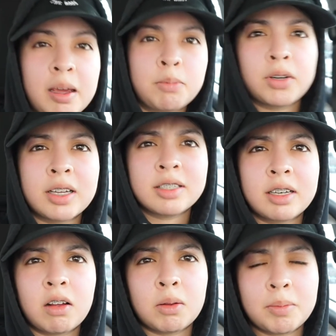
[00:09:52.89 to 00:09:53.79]
hip thrust
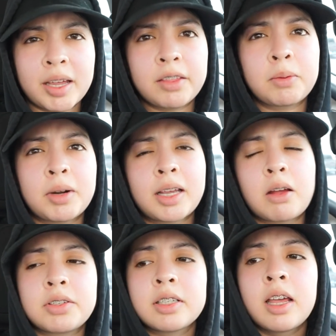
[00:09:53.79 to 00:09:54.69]
and all of my other
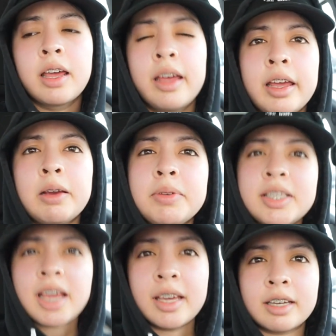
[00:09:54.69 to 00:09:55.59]
workouts, it
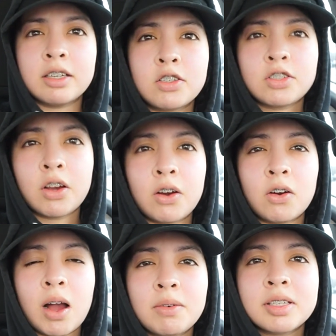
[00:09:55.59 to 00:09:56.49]
was taken. So
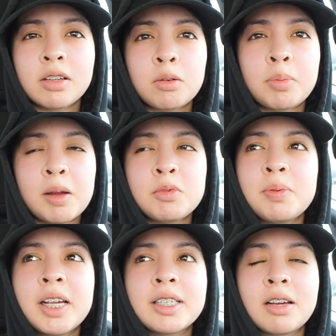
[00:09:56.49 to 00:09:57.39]
I was a little
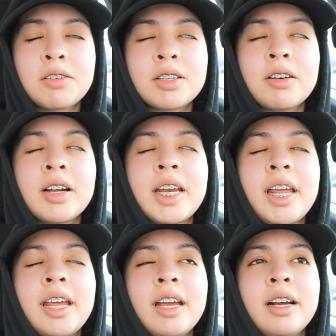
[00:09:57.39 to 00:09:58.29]
bummed because I was
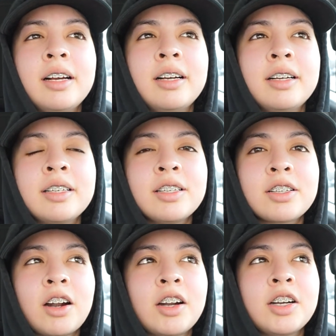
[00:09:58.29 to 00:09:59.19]
already
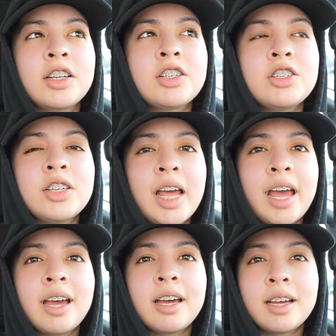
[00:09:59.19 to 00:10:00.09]
discouraged
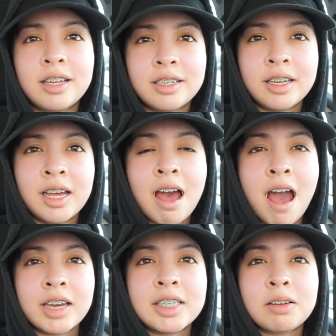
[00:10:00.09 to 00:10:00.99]
and
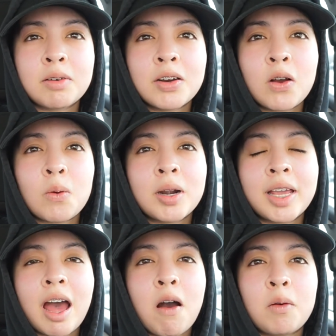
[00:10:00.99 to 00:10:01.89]
didn't want to go
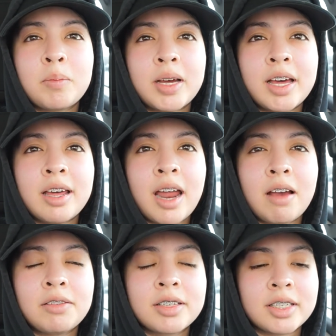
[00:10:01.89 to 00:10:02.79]
work out, but
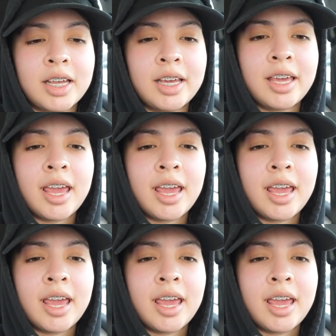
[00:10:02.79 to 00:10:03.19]
I was like,